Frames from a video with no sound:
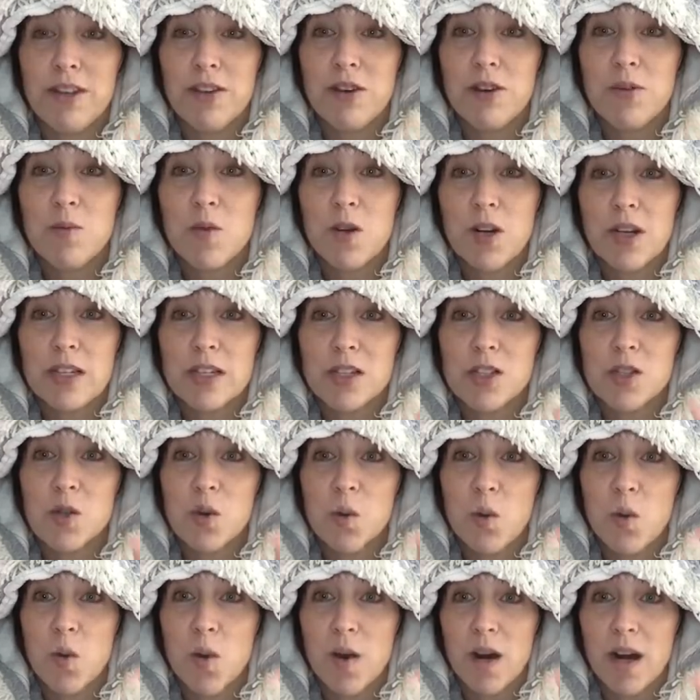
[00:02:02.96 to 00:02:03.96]
your words,
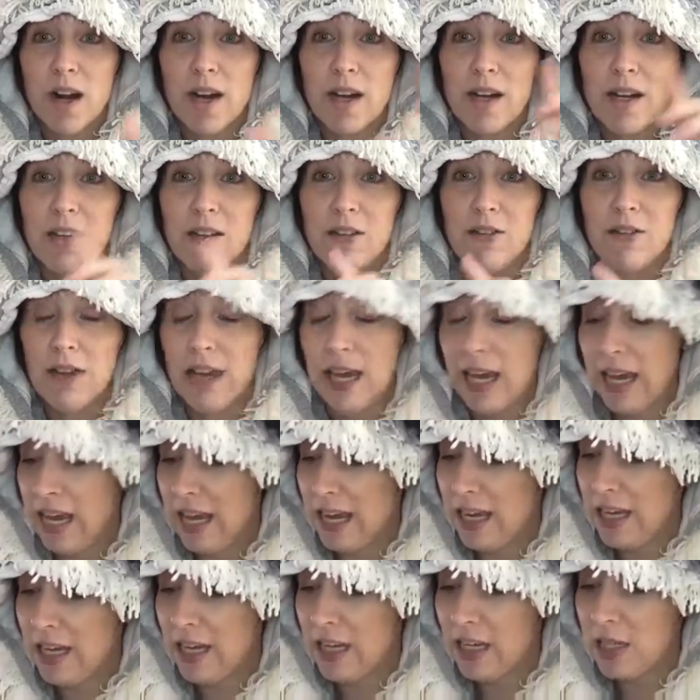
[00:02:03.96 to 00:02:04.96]
or you
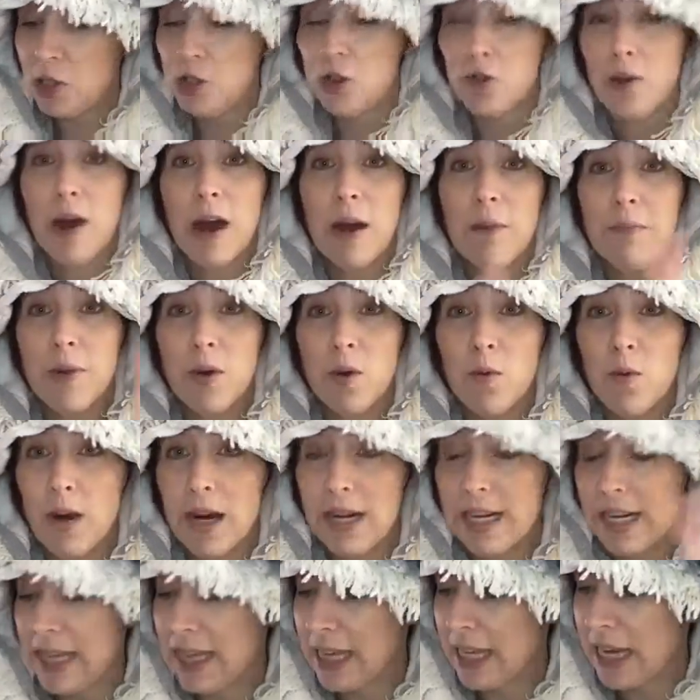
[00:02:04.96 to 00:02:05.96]
can drop a 1
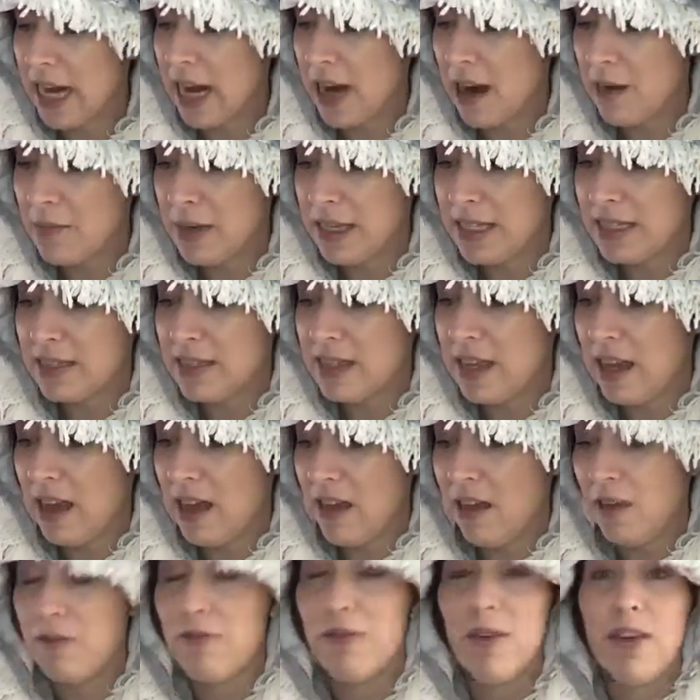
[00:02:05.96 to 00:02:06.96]
in the comments
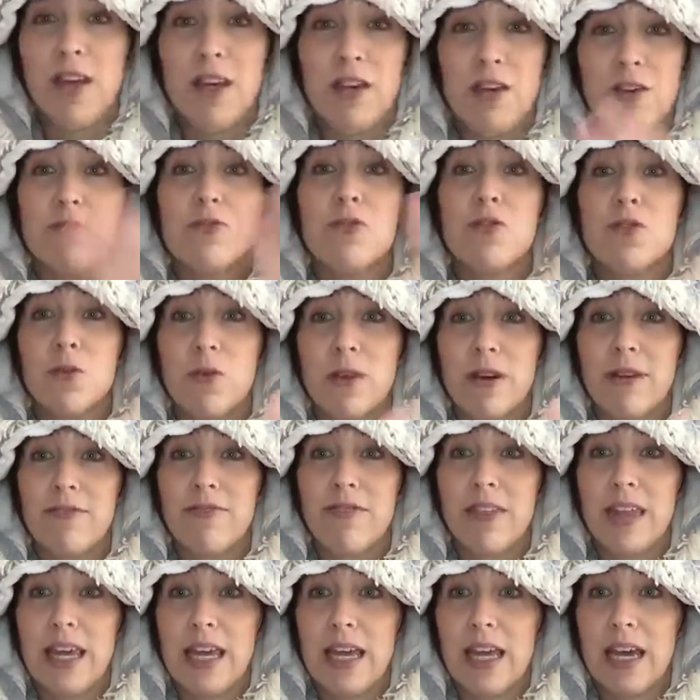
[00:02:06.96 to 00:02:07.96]
if you sort of
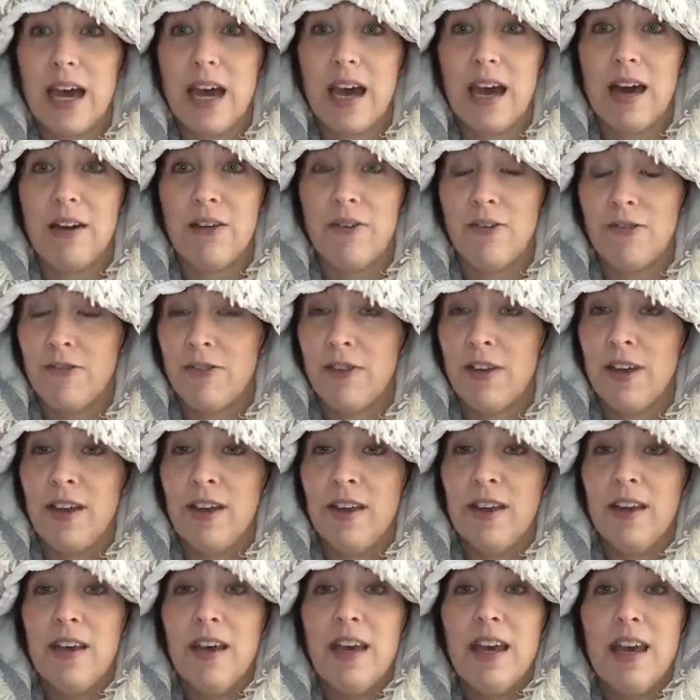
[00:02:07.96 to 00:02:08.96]
think of,
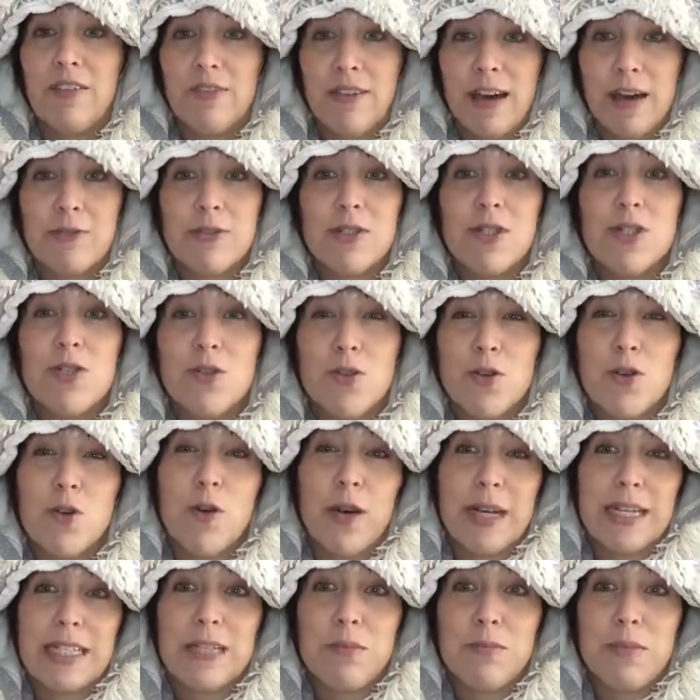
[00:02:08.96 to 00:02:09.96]
if I was too
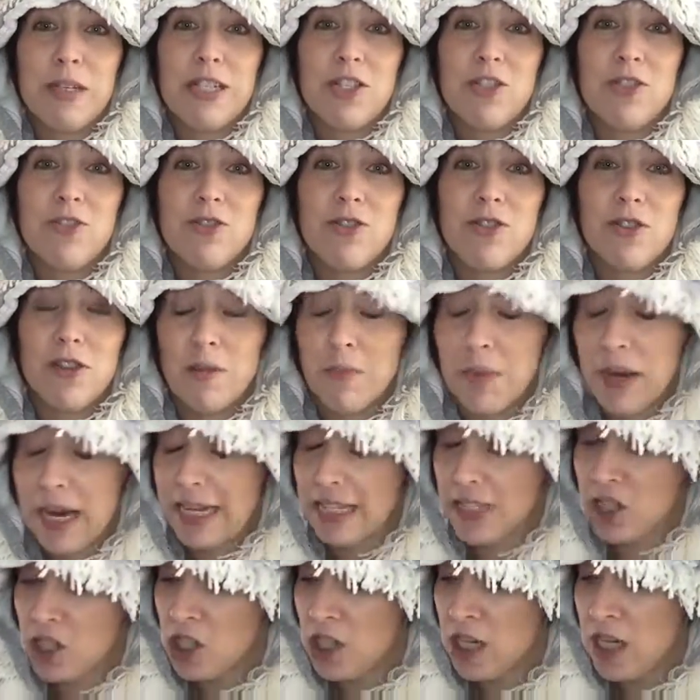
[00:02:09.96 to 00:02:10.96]
quick to beat you to the
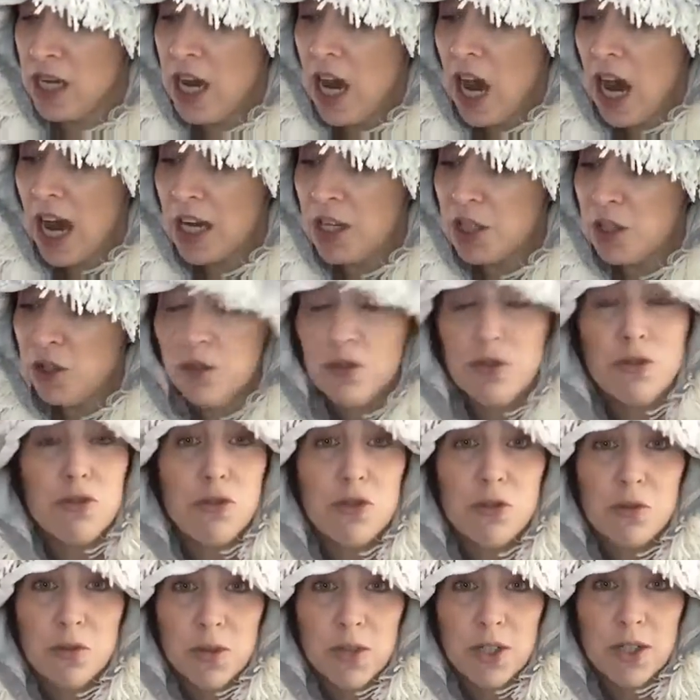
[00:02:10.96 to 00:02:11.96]
punch.
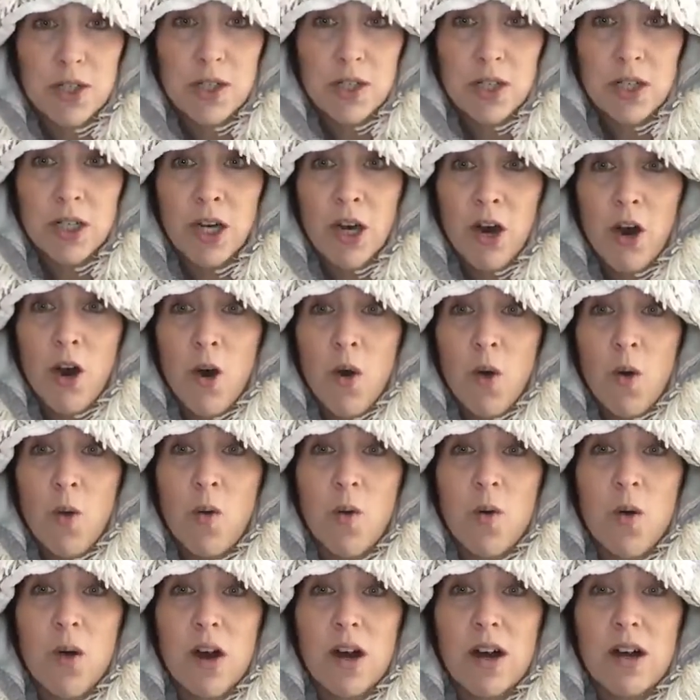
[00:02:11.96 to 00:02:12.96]
Unusual,
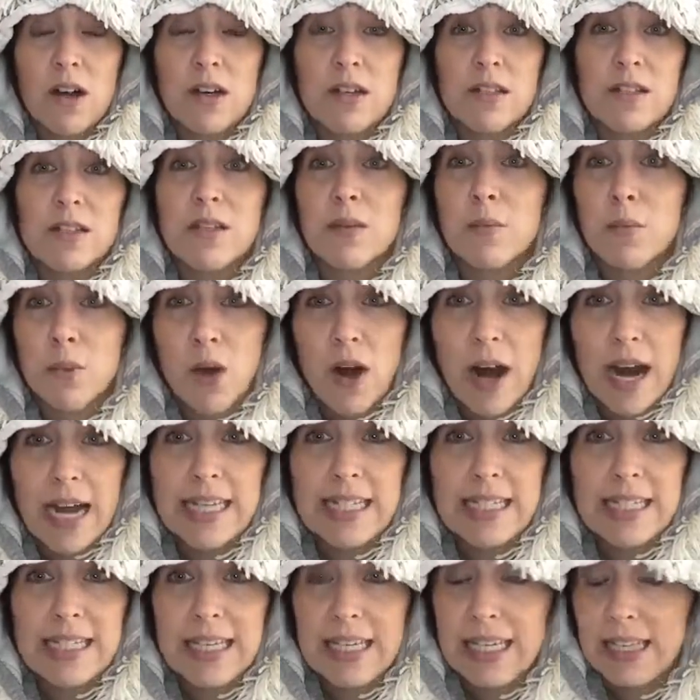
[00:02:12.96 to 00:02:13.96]
or
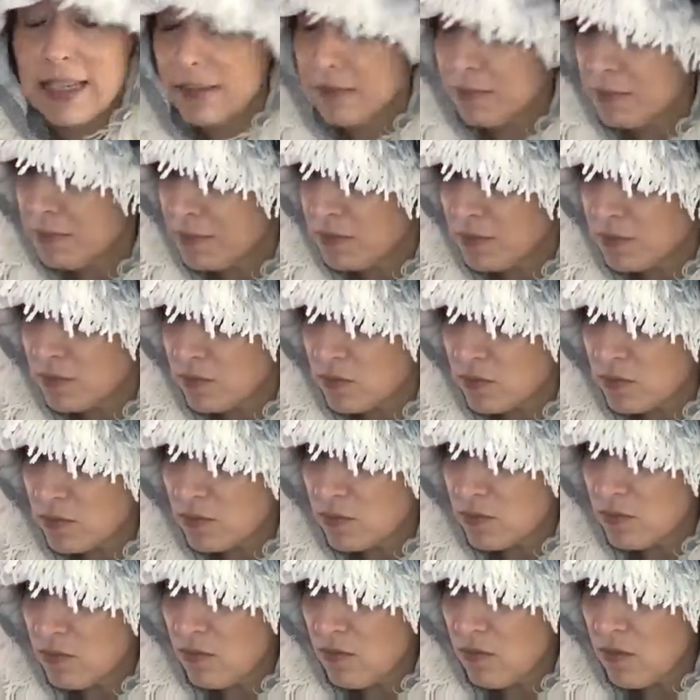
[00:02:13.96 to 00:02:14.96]
surprising,
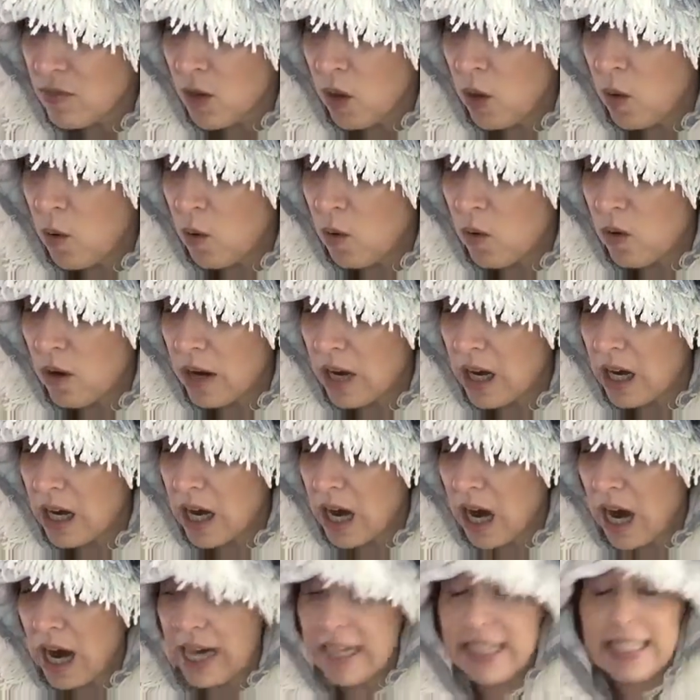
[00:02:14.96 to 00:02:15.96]
or
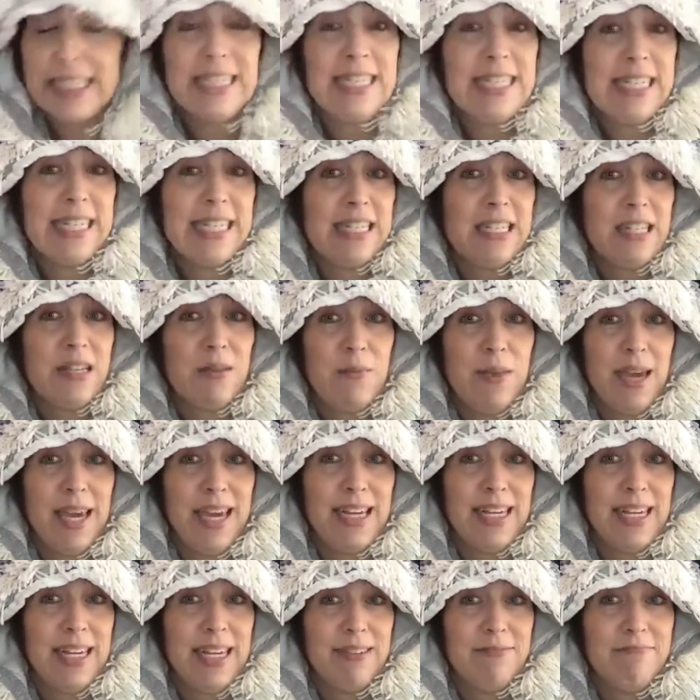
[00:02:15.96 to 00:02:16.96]

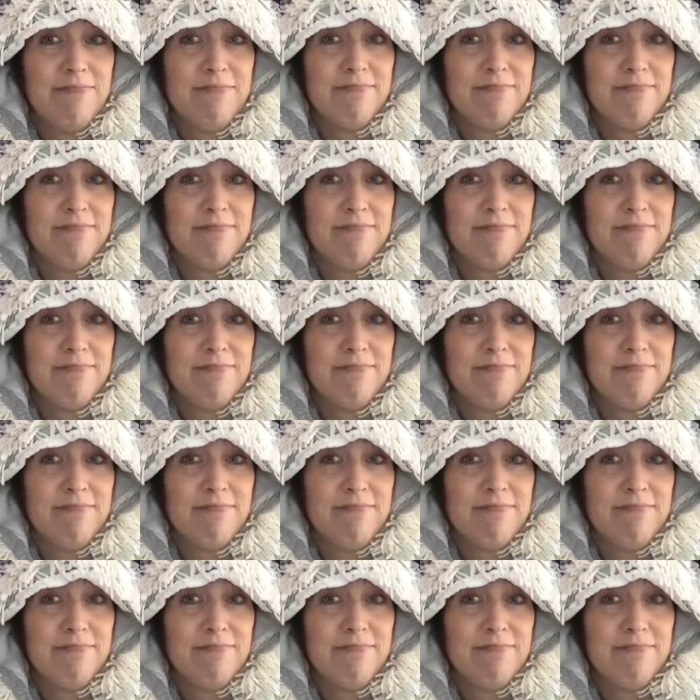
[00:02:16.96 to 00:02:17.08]
unanticipated,